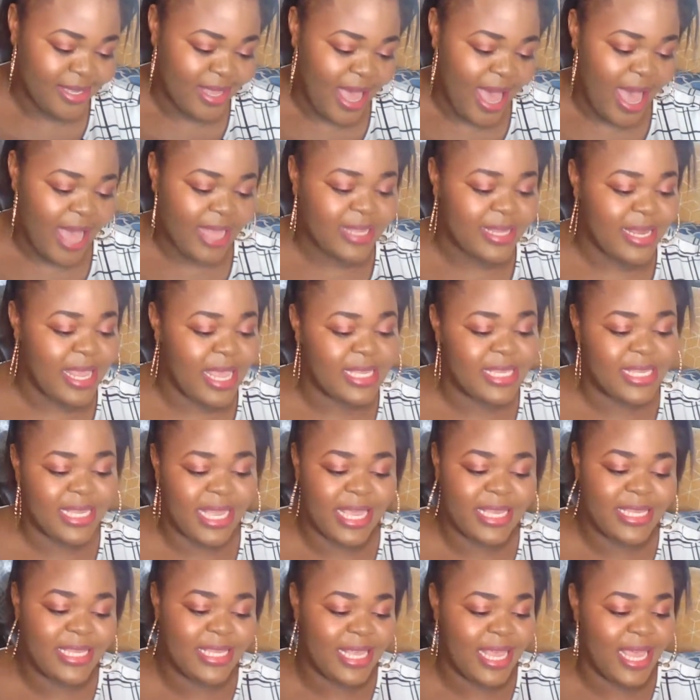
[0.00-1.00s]
Agnes
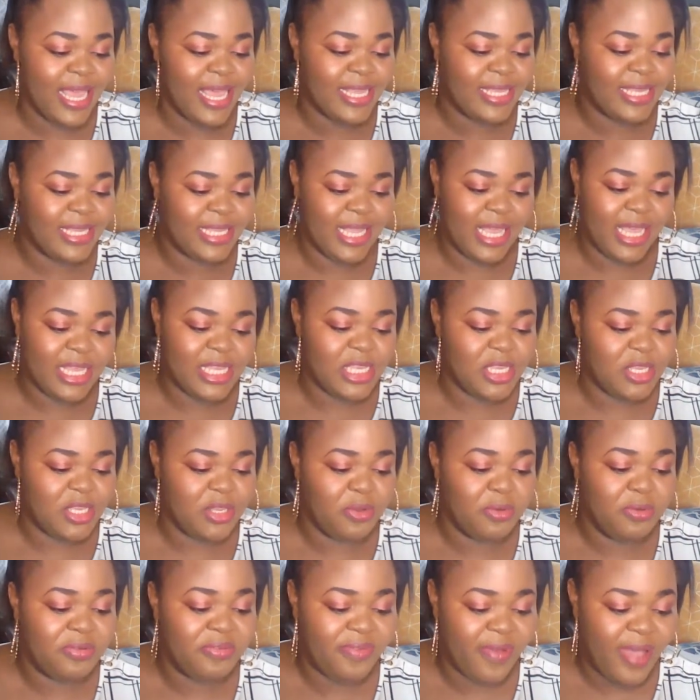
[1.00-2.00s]
SS says,
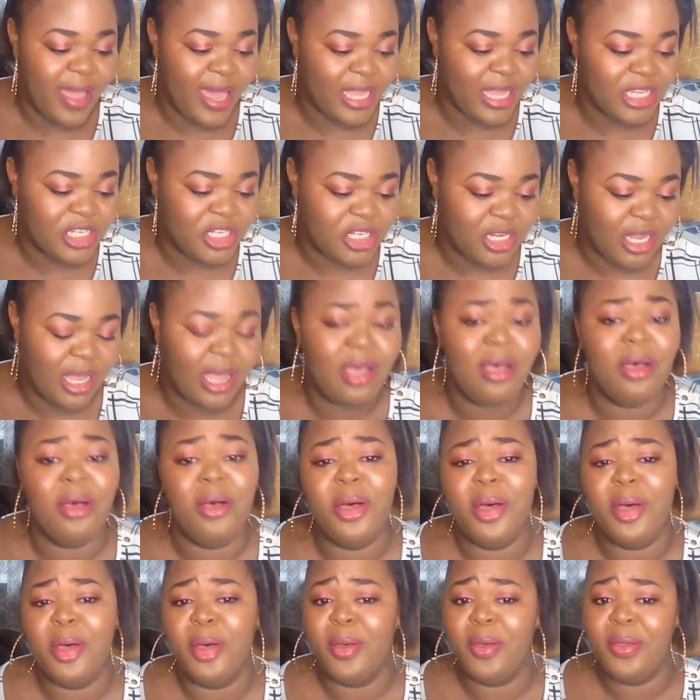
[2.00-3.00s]
you fine, Sha.
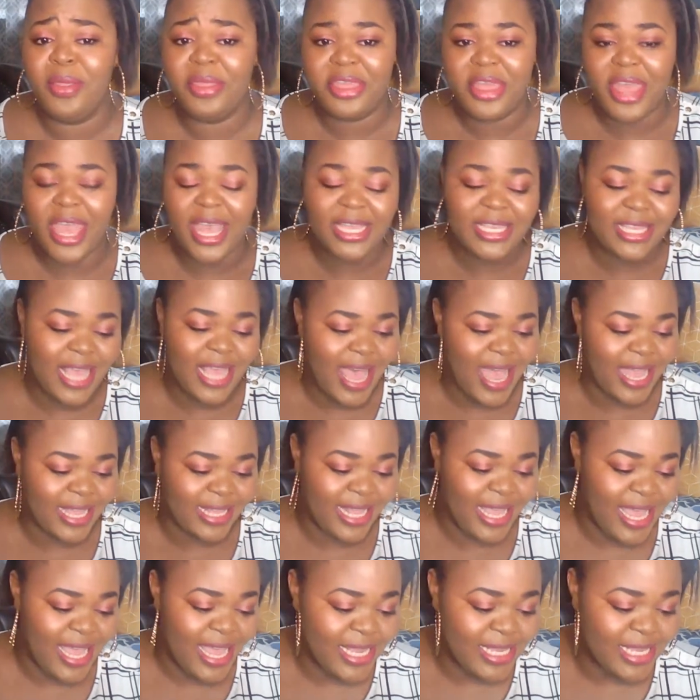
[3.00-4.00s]
Oh, thanks,
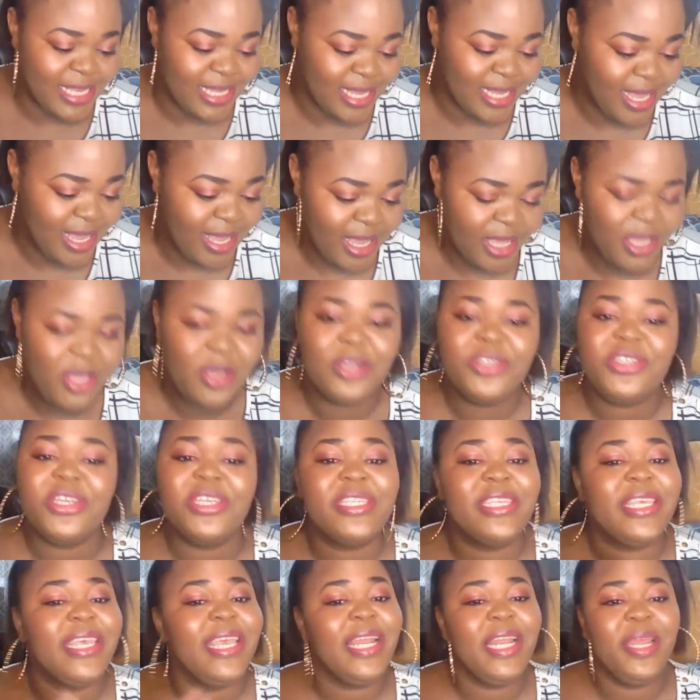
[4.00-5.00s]
Agnes. You're
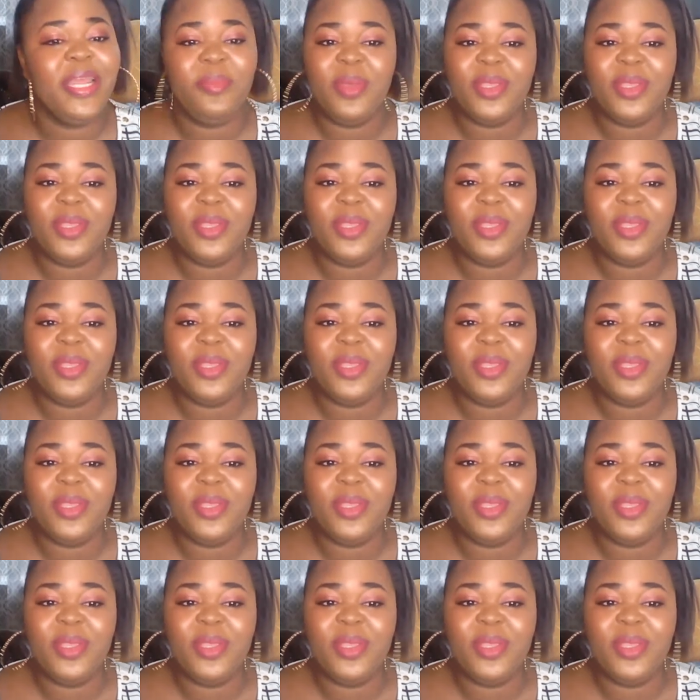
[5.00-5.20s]
just killing